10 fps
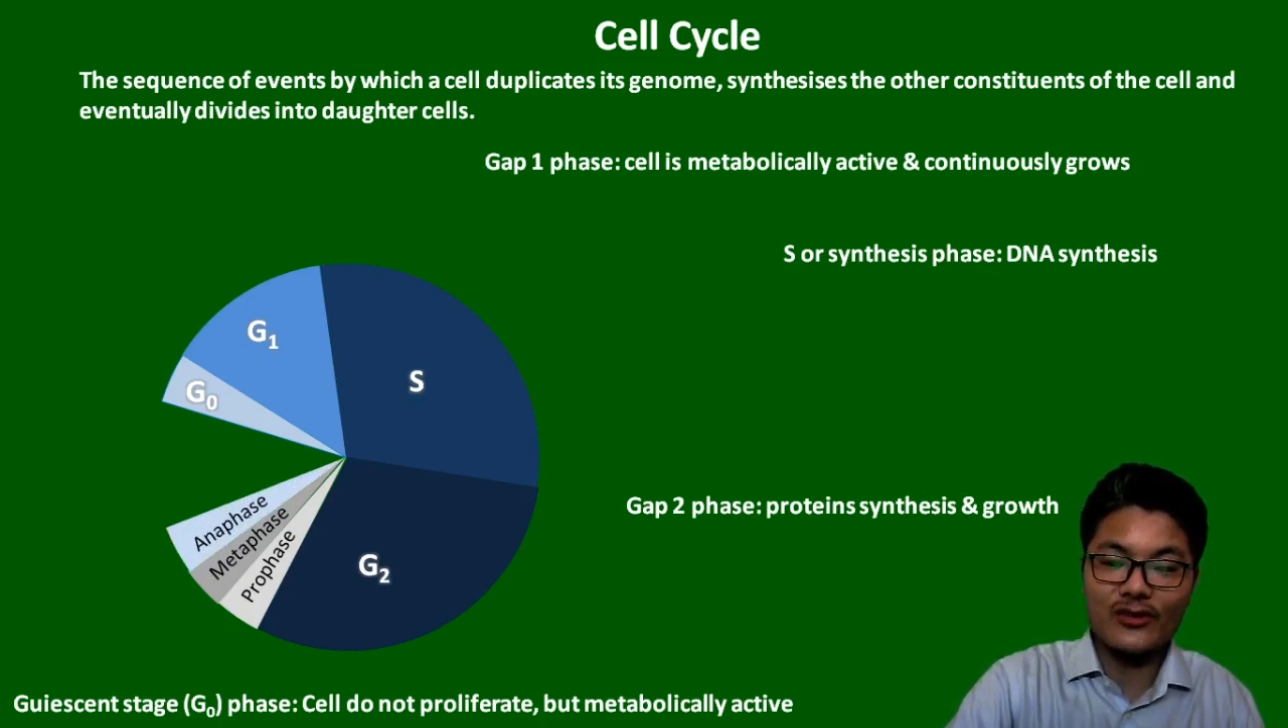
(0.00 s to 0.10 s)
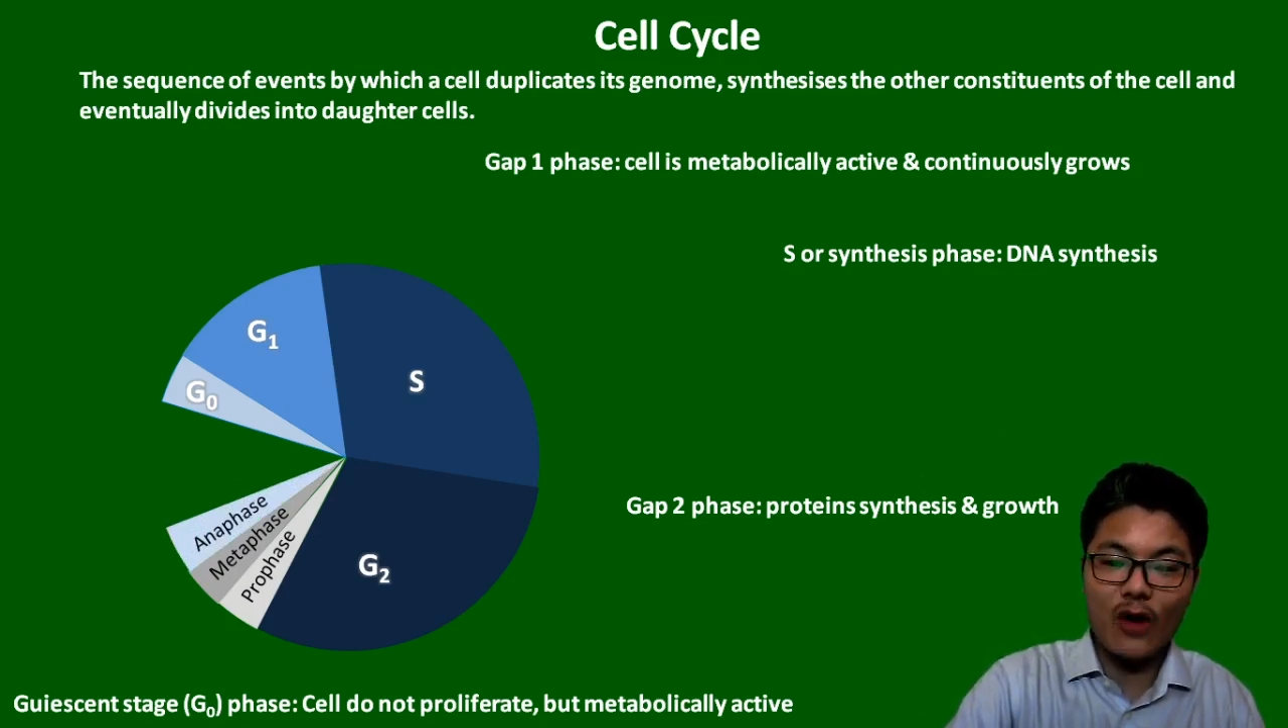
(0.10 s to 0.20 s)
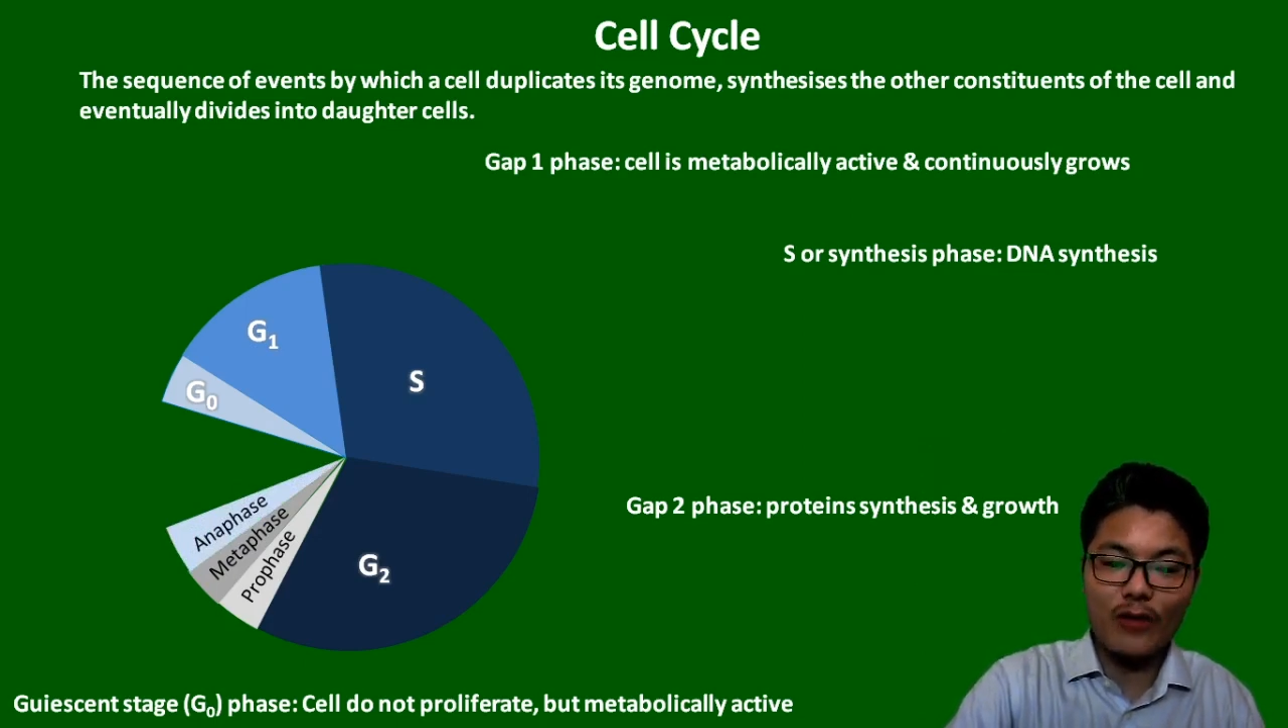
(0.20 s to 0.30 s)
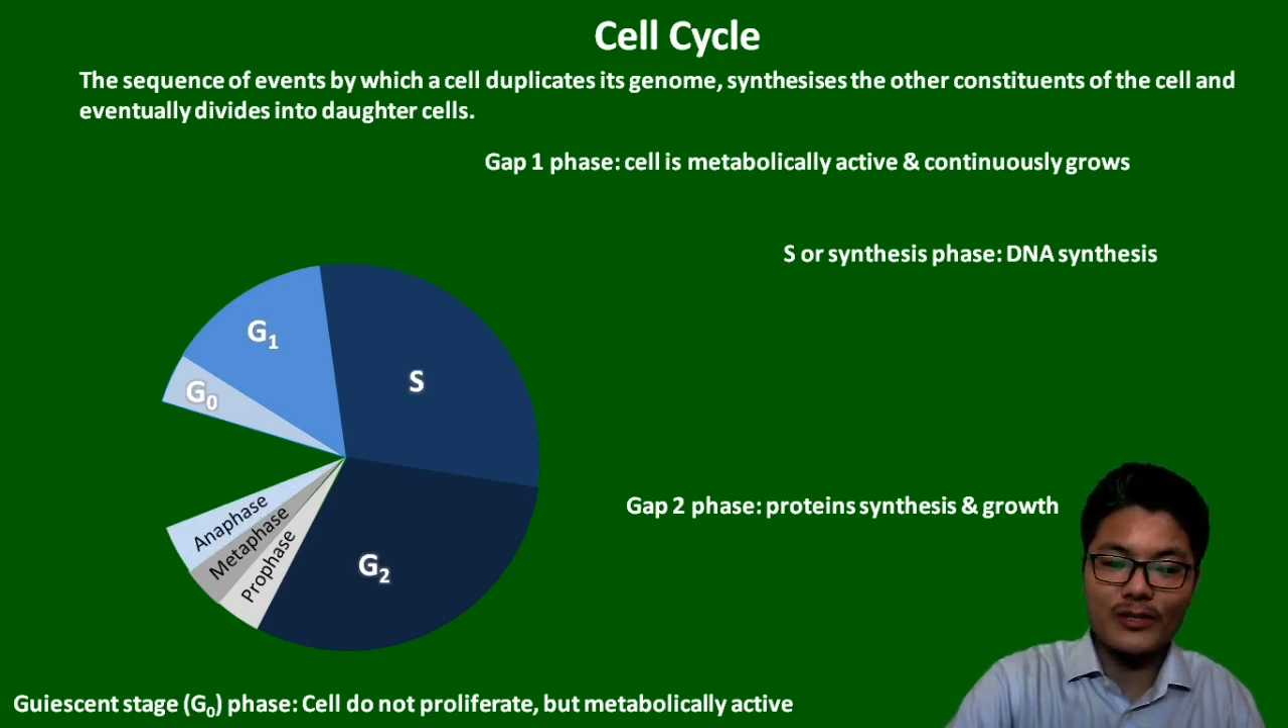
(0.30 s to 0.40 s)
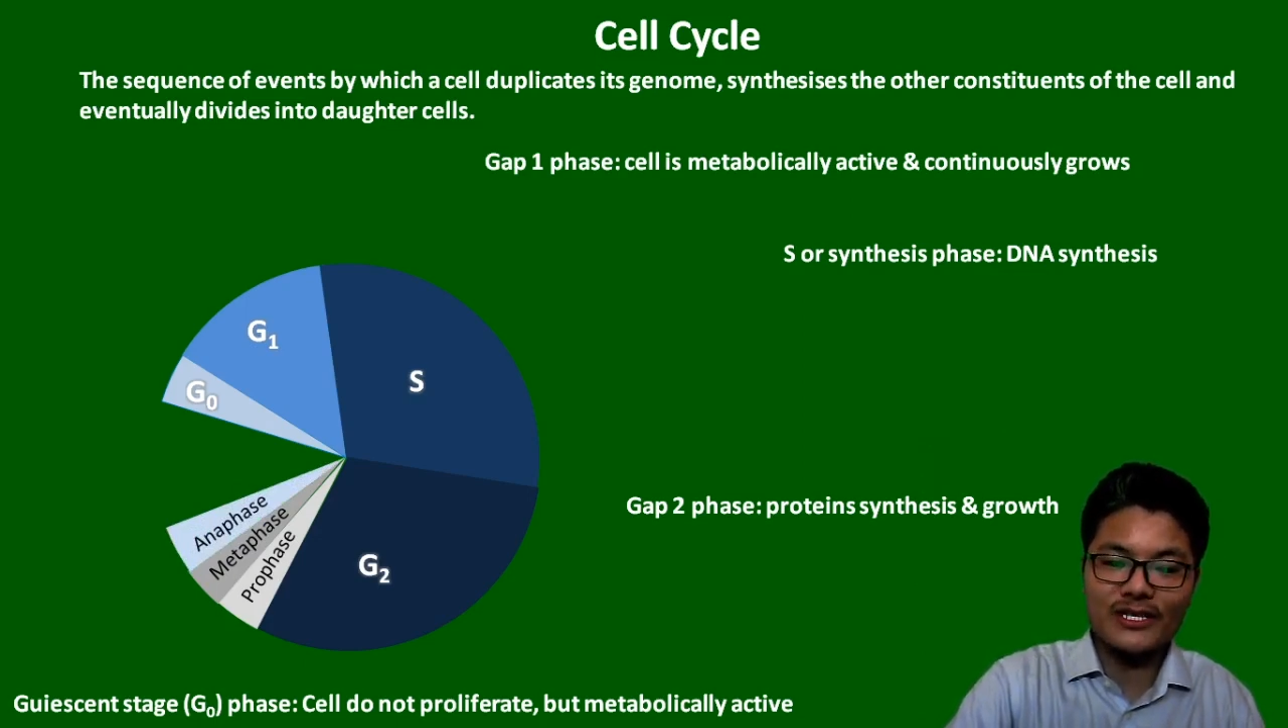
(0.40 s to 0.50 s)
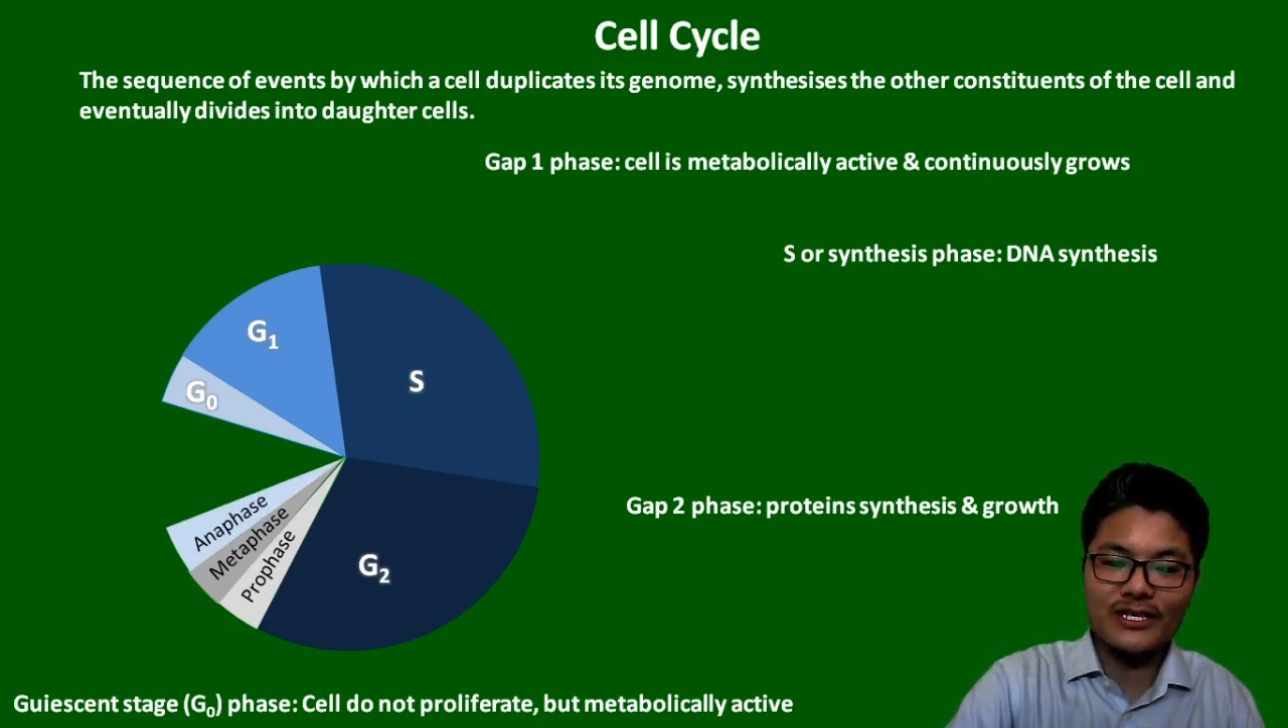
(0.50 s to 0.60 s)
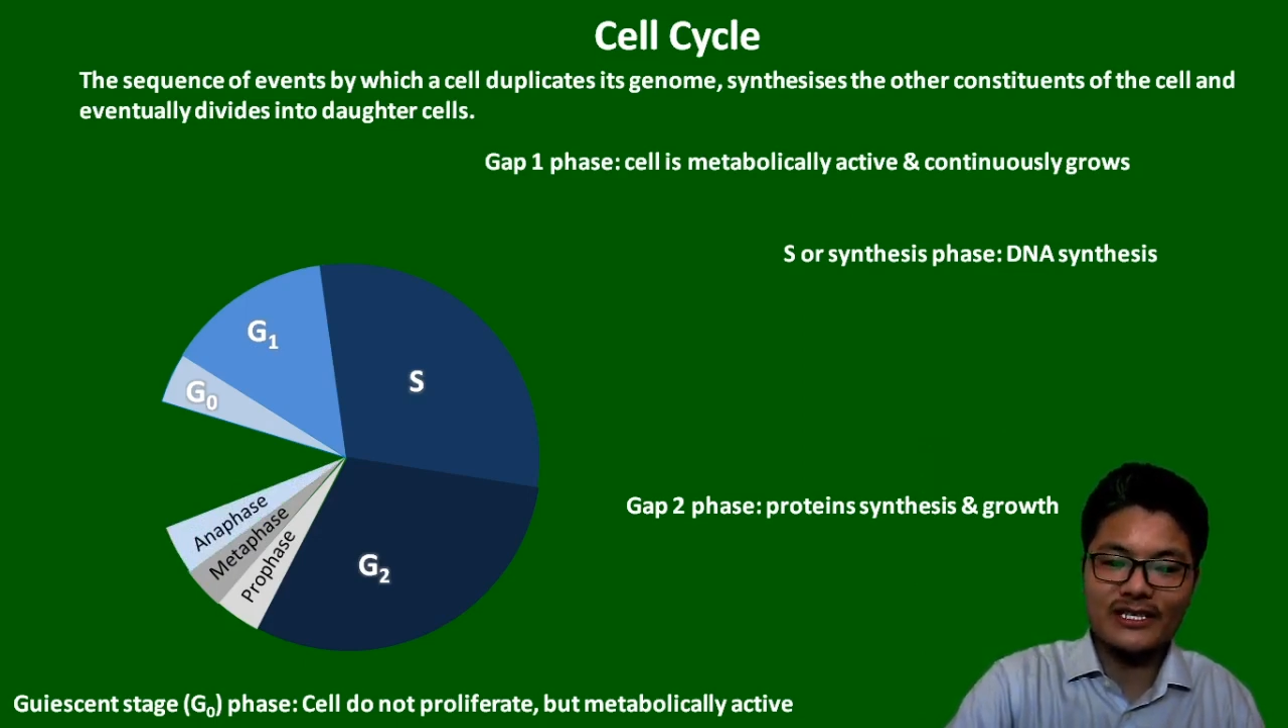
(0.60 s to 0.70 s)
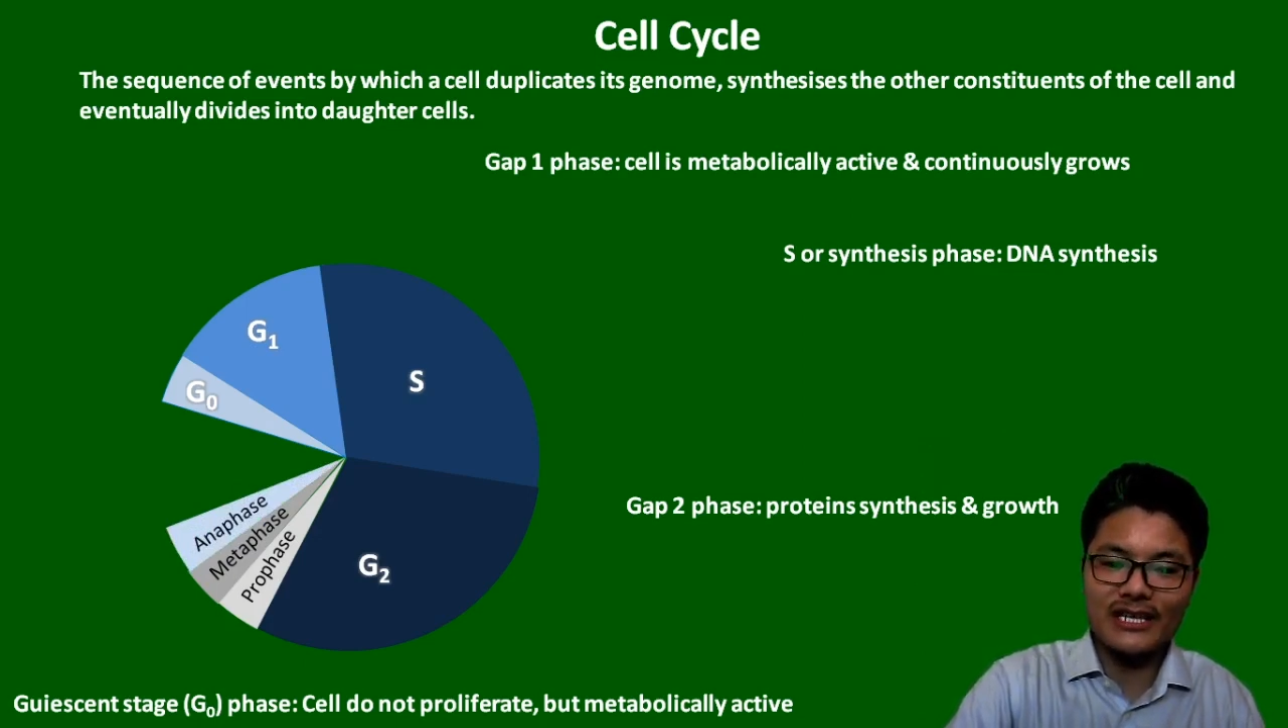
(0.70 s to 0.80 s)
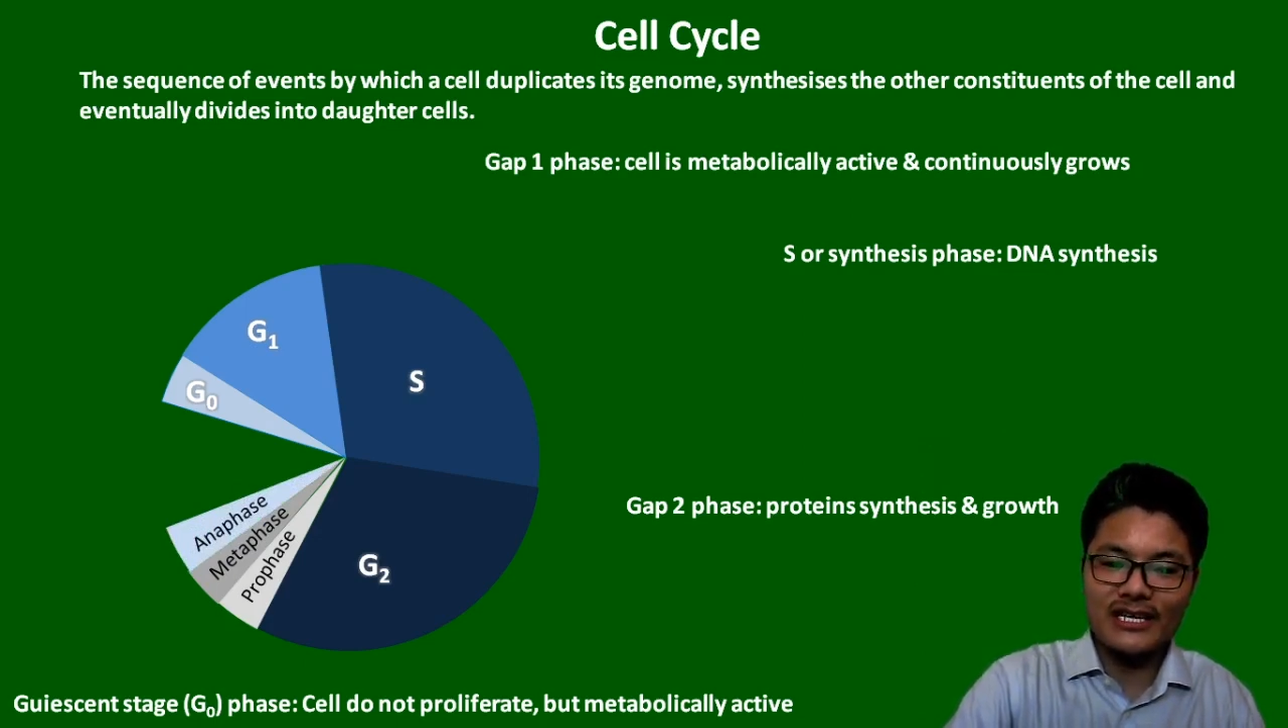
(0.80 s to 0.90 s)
opposite.